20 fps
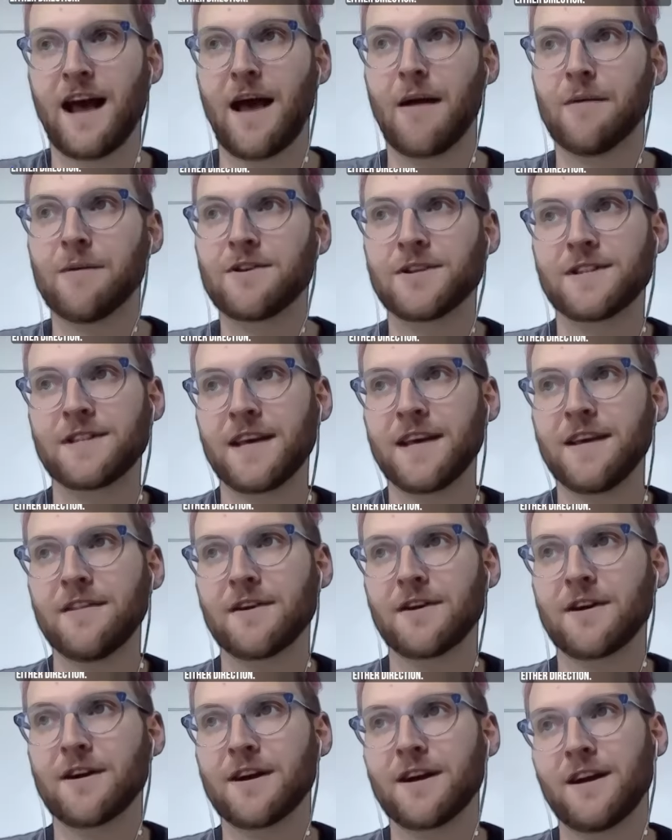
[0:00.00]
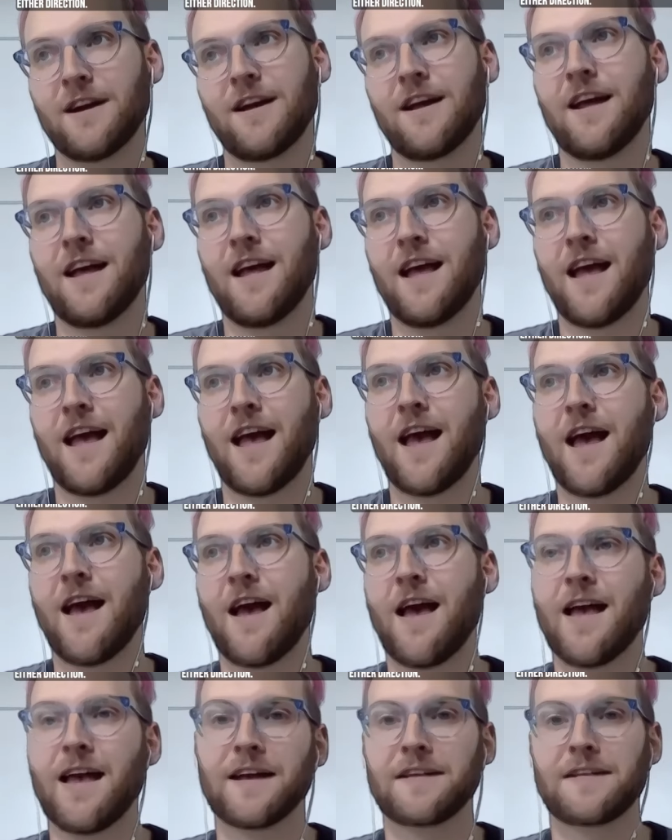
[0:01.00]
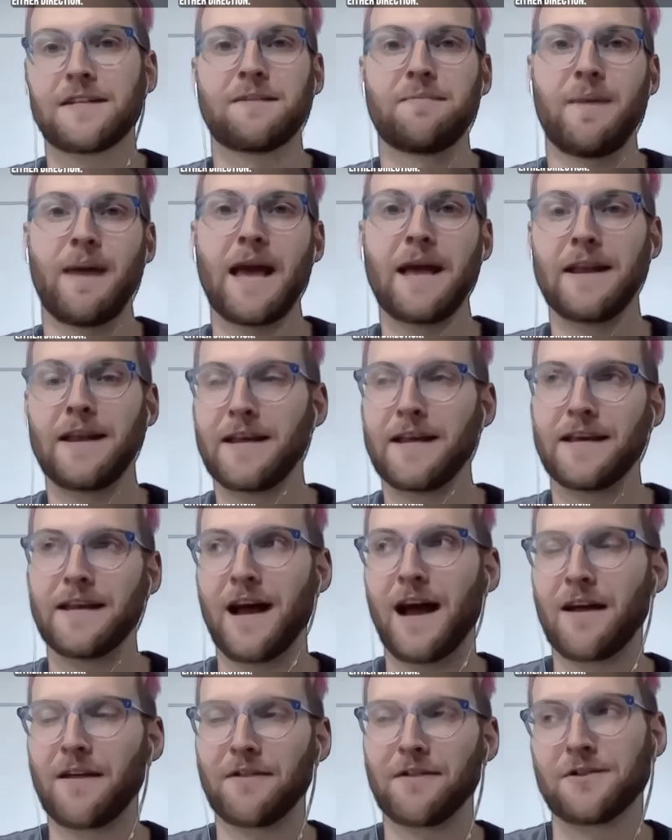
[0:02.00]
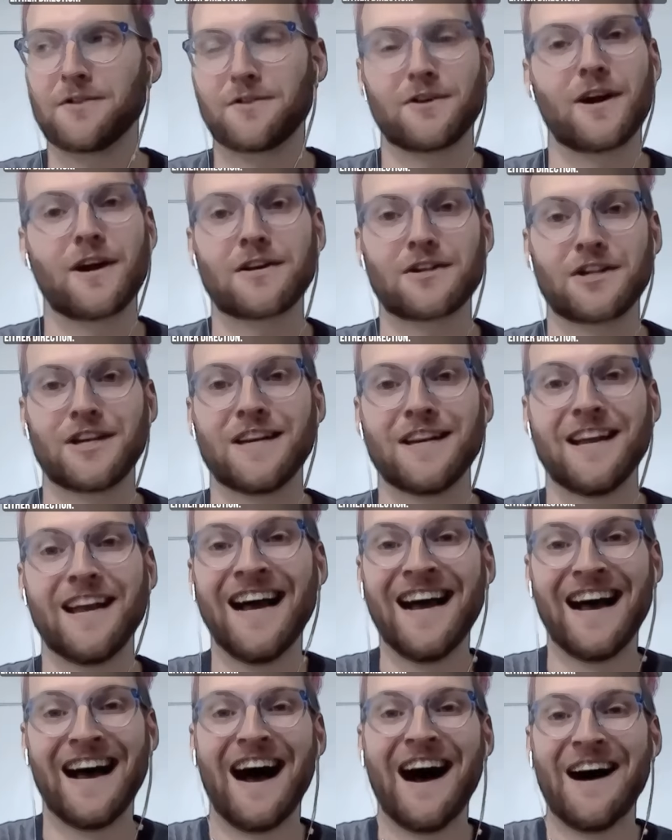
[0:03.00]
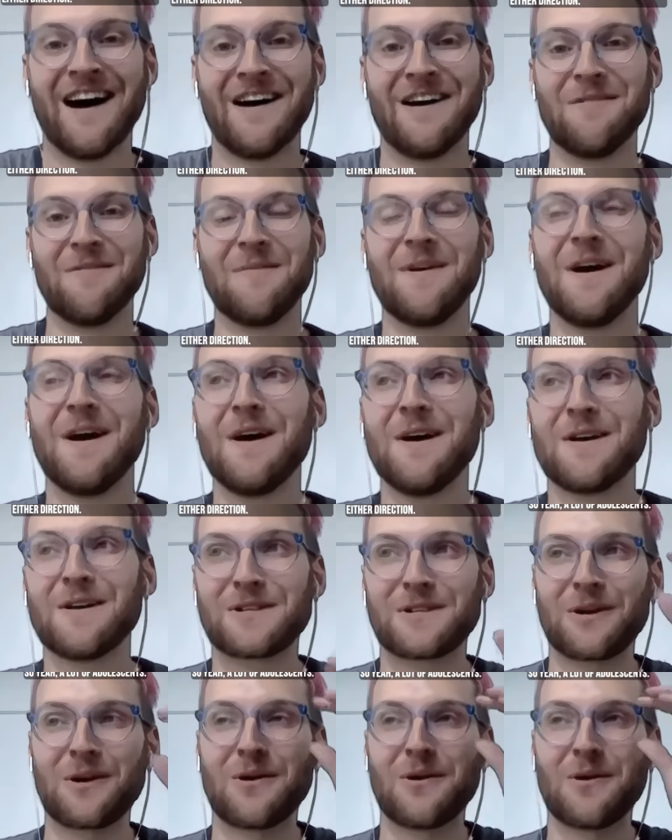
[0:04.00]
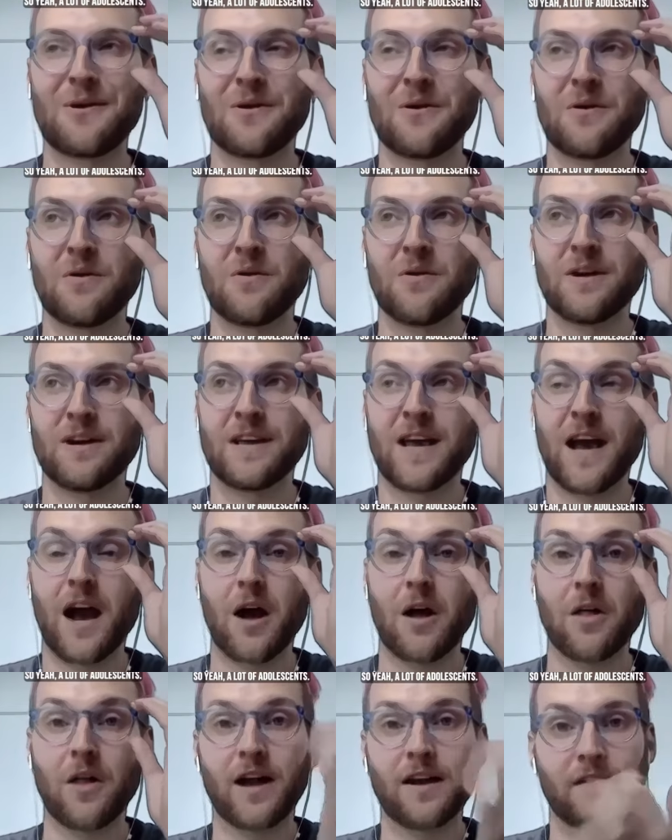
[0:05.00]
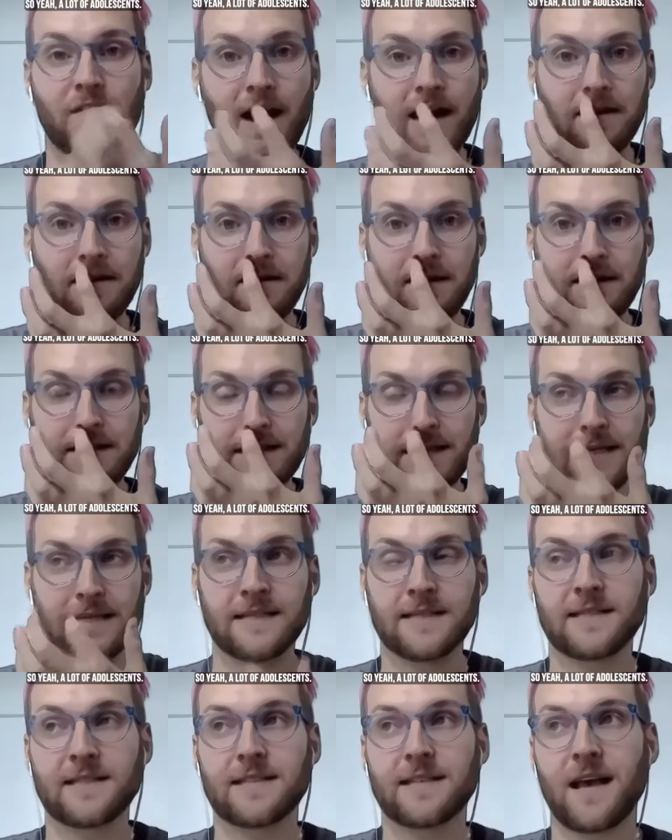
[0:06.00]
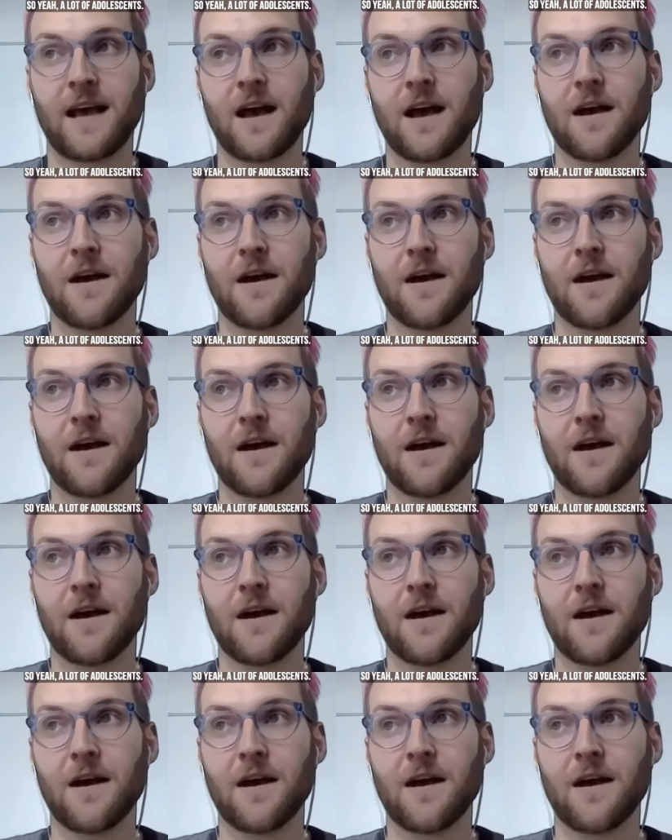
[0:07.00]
I would just say they're expanding in either direction. A lot of adolescents